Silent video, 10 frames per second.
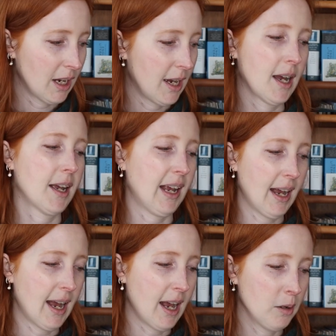I
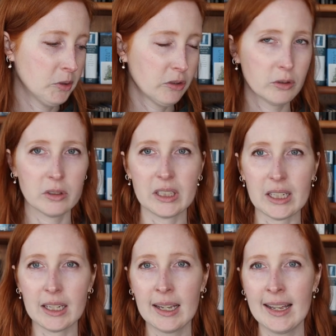
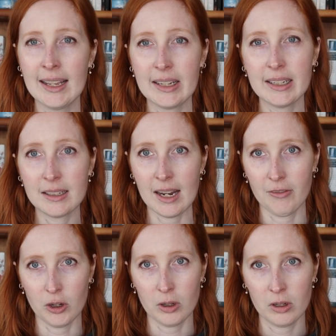absolutely
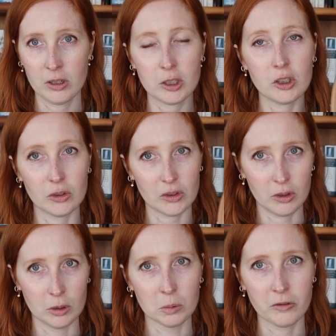never use a
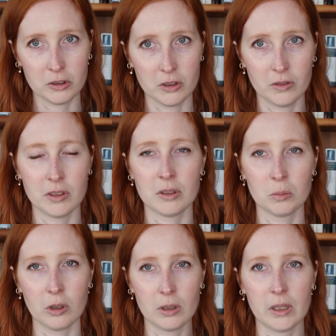hoop for surface
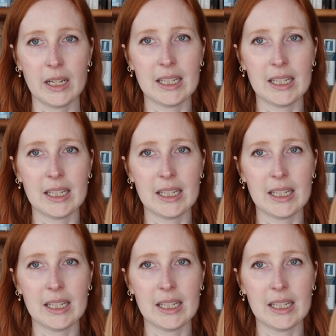embroidery.